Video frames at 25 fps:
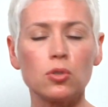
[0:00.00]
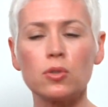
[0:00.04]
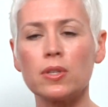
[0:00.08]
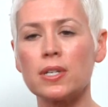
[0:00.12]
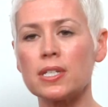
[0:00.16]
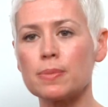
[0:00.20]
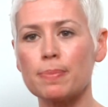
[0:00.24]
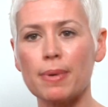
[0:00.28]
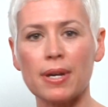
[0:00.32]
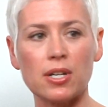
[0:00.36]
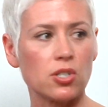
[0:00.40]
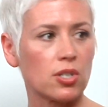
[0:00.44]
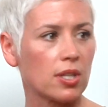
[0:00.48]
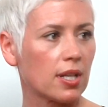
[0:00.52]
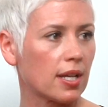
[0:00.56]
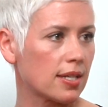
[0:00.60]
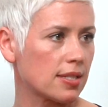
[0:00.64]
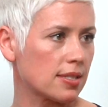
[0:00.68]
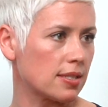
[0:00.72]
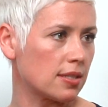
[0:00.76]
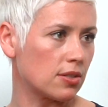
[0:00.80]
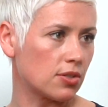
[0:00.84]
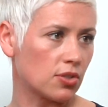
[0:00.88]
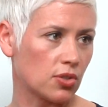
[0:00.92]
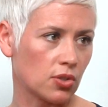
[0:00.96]
do they
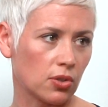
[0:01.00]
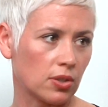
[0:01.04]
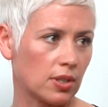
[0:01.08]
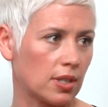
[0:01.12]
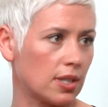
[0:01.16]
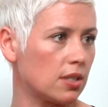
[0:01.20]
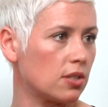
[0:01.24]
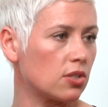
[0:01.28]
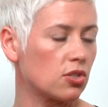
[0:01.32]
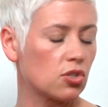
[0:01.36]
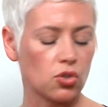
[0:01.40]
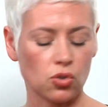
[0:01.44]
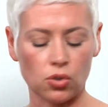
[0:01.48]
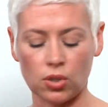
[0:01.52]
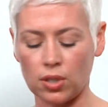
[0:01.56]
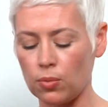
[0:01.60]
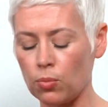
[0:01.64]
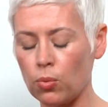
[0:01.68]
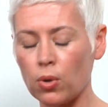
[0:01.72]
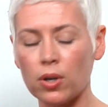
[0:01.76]
specialize in a certain industry?